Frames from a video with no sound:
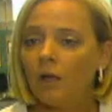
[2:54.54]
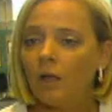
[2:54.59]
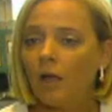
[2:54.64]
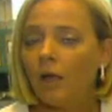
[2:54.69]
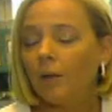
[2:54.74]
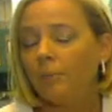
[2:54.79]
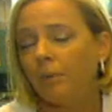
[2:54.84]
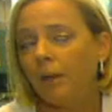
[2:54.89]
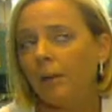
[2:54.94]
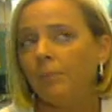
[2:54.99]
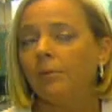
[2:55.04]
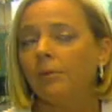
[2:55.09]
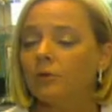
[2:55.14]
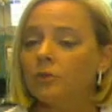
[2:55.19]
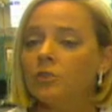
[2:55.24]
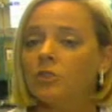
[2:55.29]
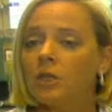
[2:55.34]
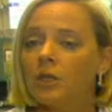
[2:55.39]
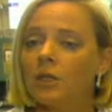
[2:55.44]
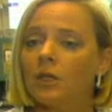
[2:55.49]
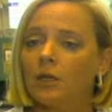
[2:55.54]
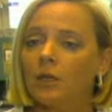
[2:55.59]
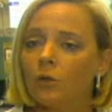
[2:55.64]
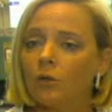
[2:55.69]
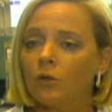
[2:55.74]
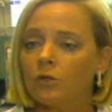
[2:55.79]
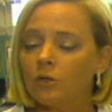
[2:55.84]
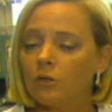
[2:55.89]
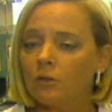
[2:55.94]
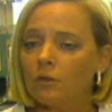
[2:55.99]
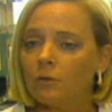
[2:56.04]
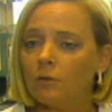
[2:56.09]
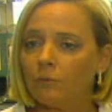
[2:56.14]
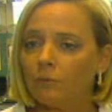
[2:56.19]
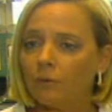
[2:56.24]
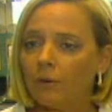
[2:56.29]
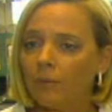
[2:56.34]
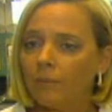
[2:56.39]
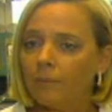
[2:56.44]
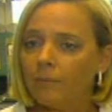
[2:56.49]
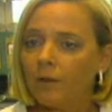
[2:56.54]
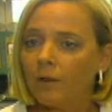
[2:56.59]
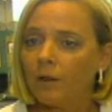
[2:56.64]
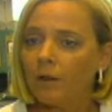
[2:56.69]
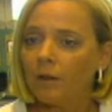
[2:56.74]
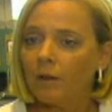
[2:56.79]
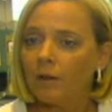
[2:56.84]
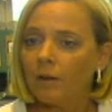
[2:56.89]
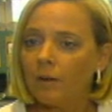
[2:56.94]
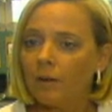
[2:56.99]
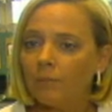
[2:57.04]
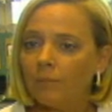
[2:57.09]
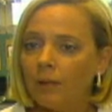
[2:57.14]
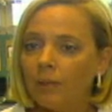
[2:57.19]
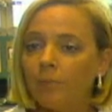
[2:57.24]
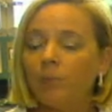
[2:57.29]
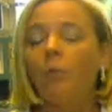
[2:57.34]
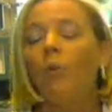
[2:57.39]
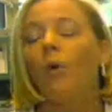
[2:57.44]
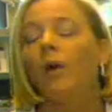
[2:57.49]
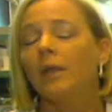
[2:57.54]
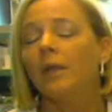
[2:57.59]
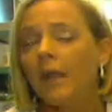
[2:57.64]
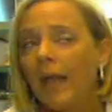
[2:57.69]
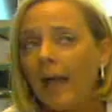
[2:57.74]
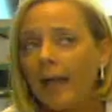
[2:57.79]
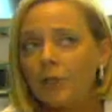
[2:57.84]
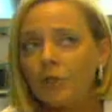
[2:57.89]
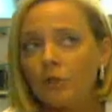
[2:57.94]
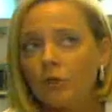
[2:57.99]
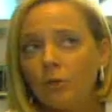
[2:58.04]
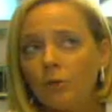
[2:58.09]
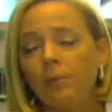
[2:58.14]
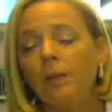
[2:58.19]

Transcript: and people are seeking an alternative. People want natural,